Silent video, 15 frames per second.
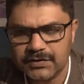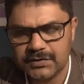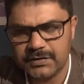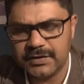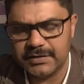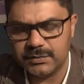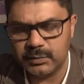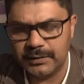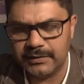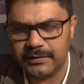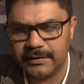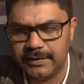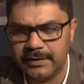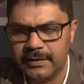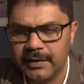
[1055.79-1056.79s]
So that's
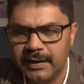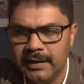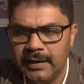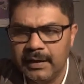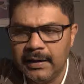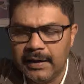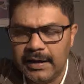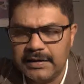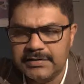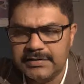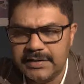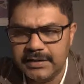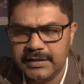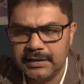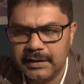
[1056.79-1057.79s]
one thing.
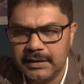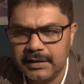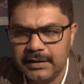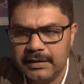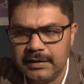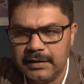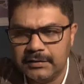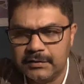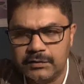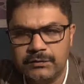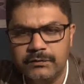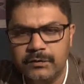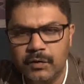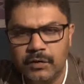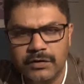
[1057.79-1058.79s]
Secondly,
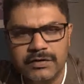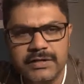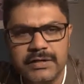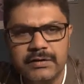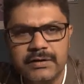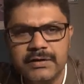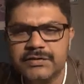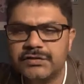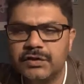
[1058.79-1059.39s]
through volunteering.